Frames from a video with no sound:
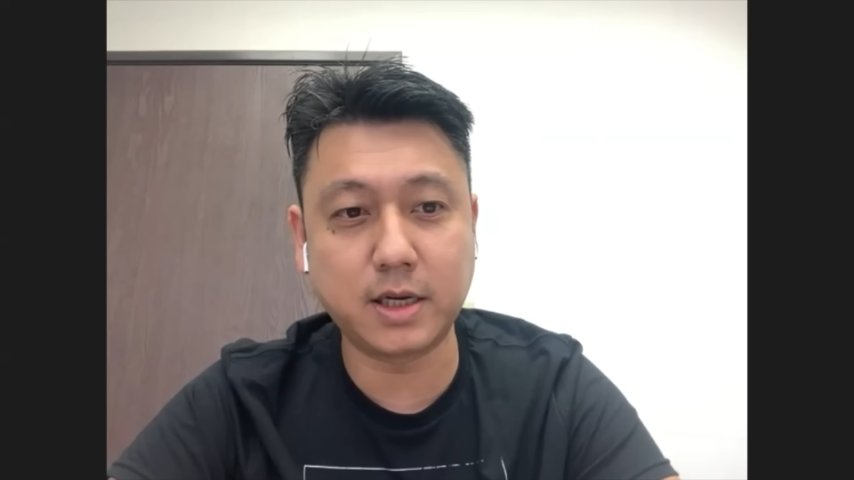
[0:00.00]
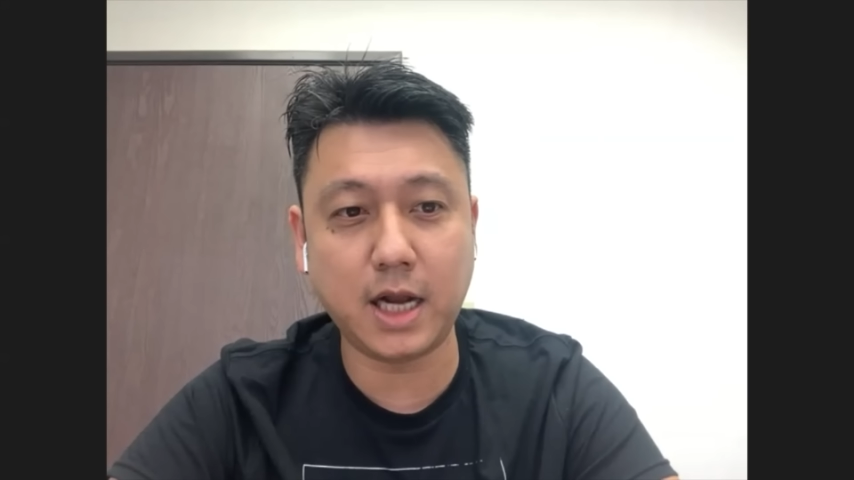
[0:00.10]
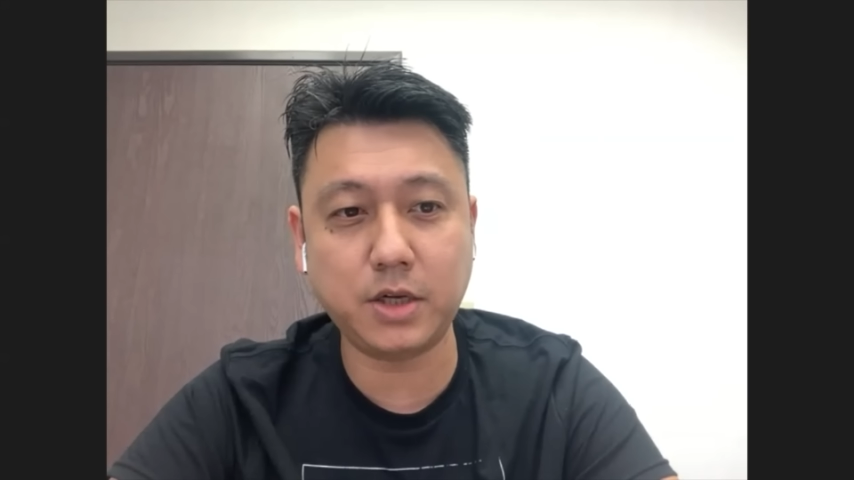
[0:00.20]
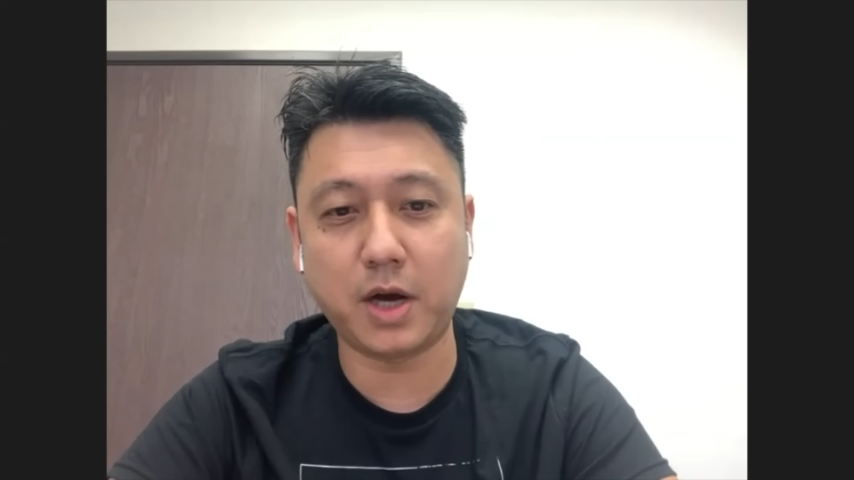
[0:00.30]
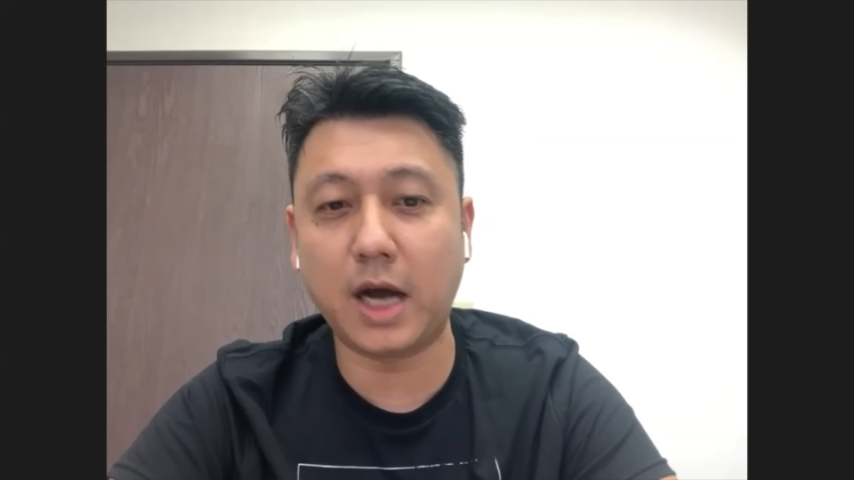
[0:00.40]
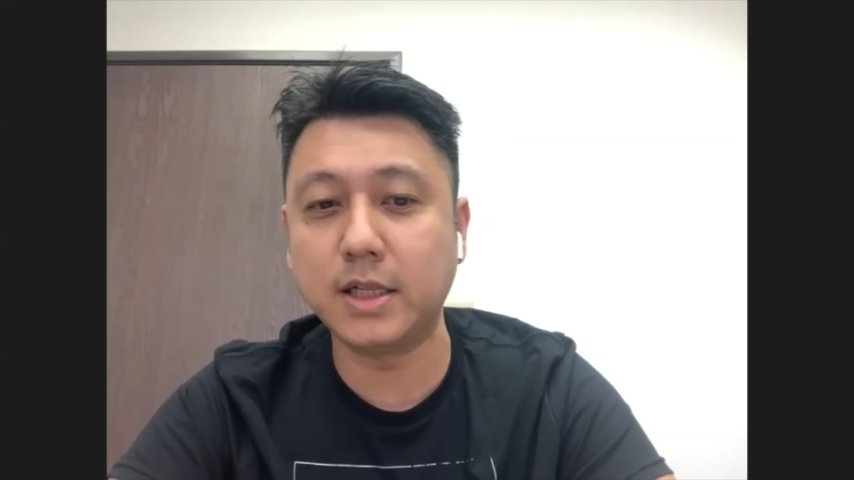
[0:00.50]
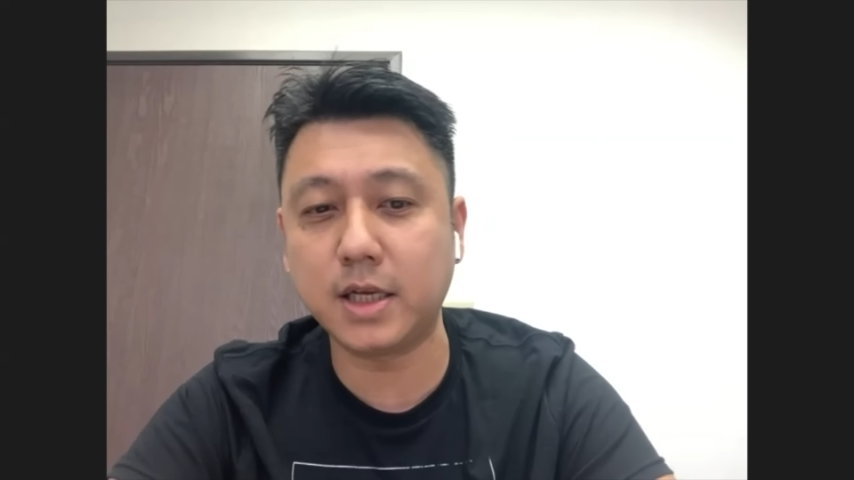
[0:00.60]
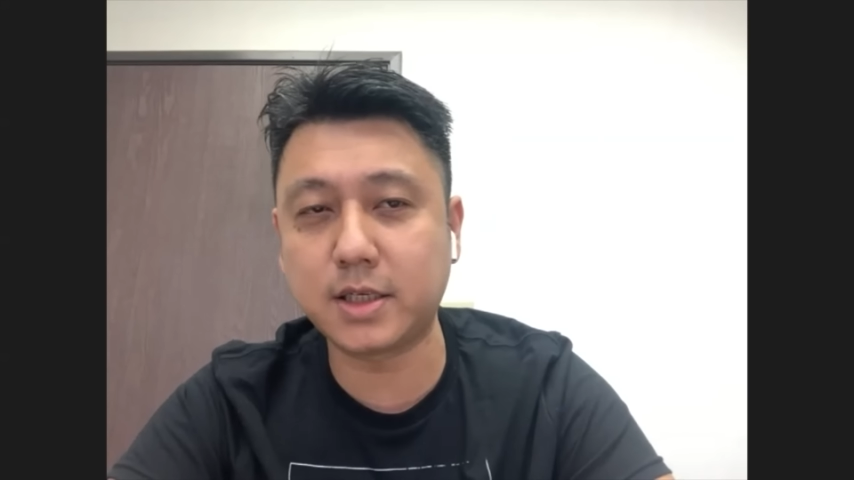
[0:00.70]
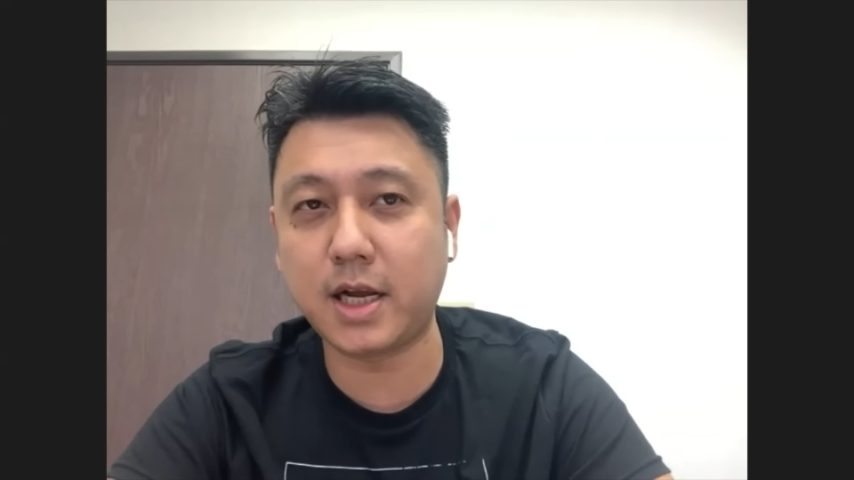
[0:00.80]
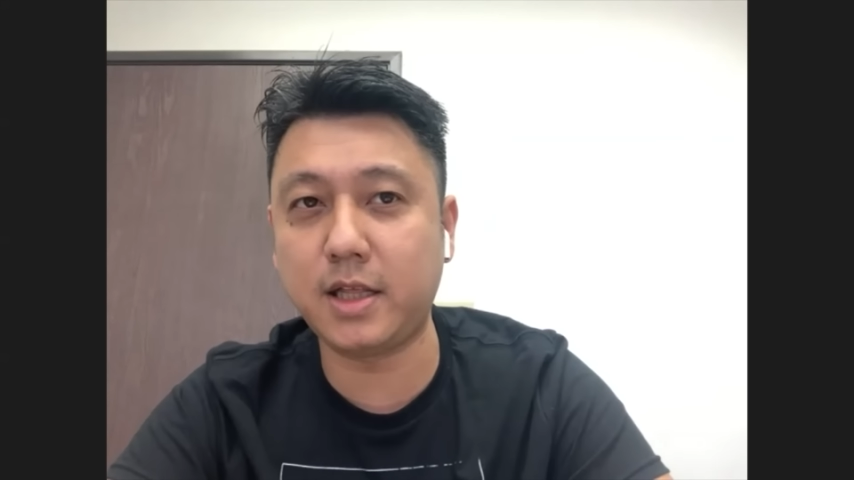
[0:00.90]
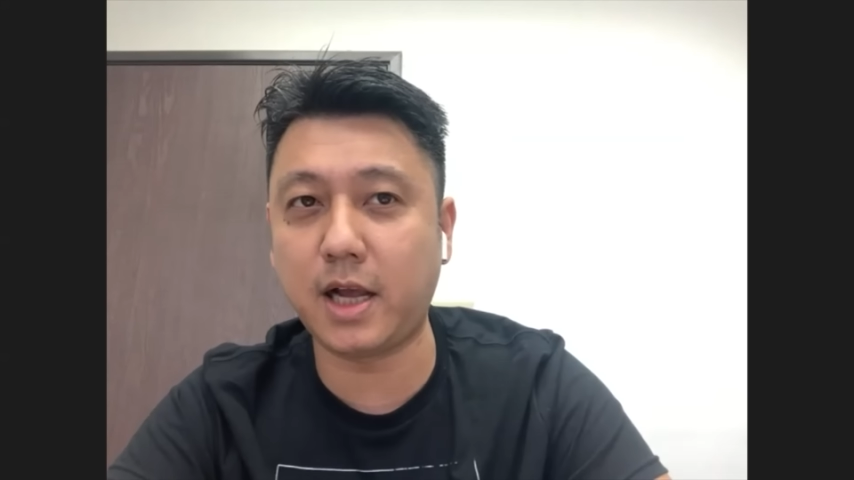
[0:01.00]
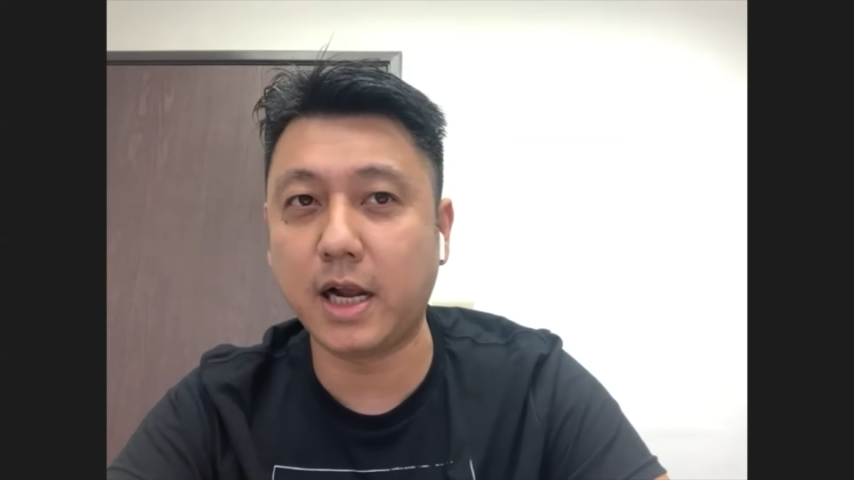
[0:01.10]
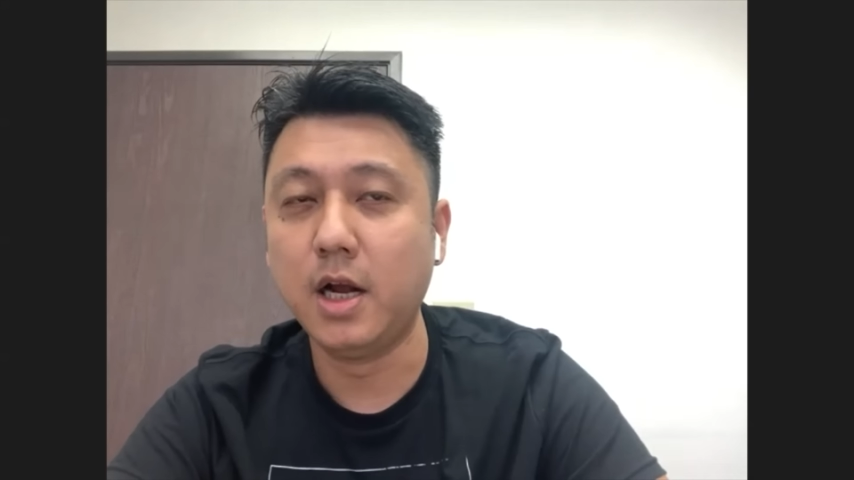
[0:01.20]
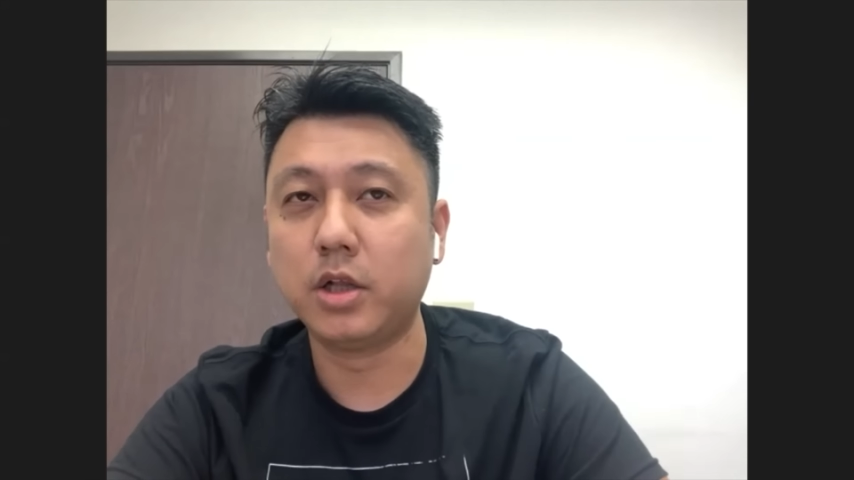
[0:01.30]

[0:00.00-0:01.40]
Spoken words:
get to understand like